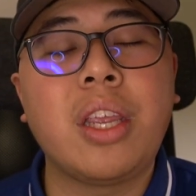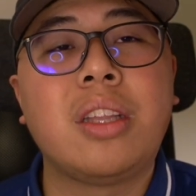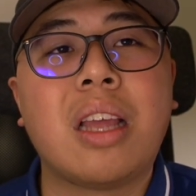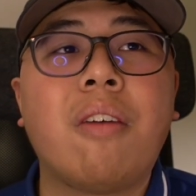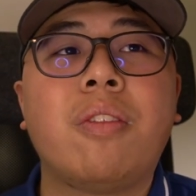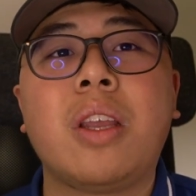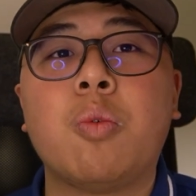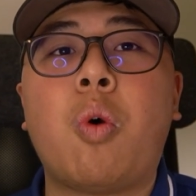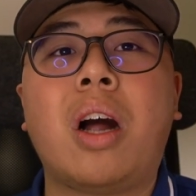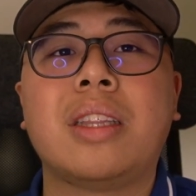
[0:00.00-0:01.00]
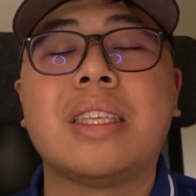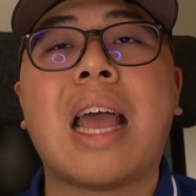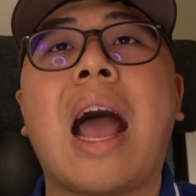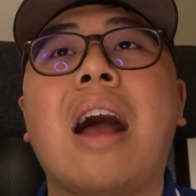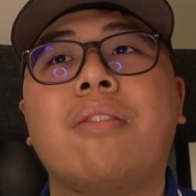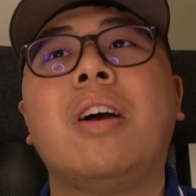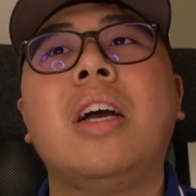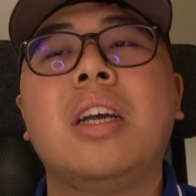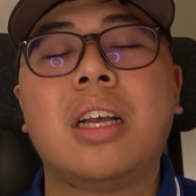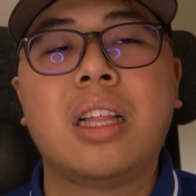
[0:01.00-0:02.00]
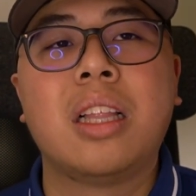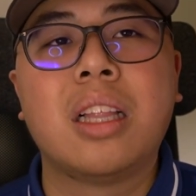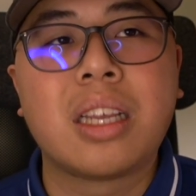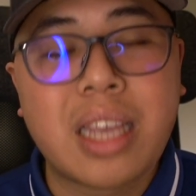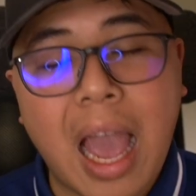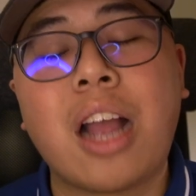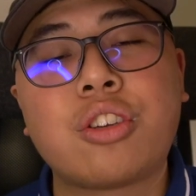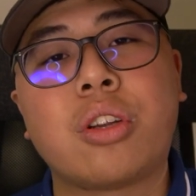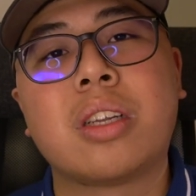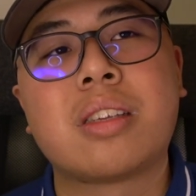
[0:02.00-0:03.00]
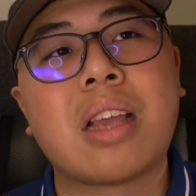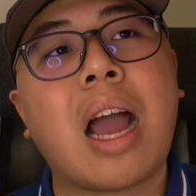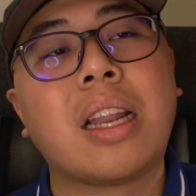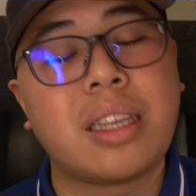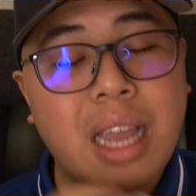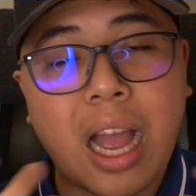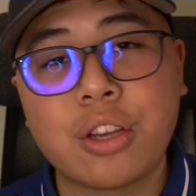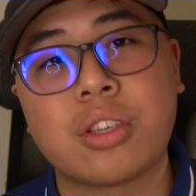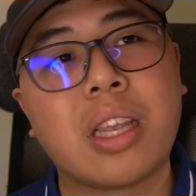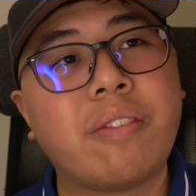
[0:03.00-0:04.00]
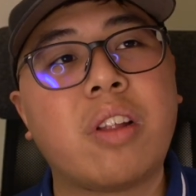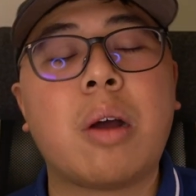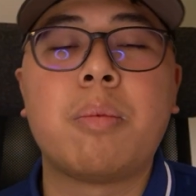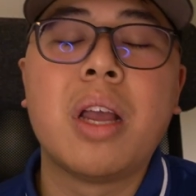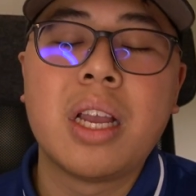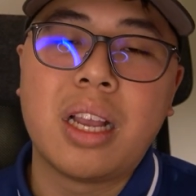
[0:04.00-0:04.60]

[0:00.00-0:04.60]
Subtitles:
You definitely want to have cash on the side, cash saved up.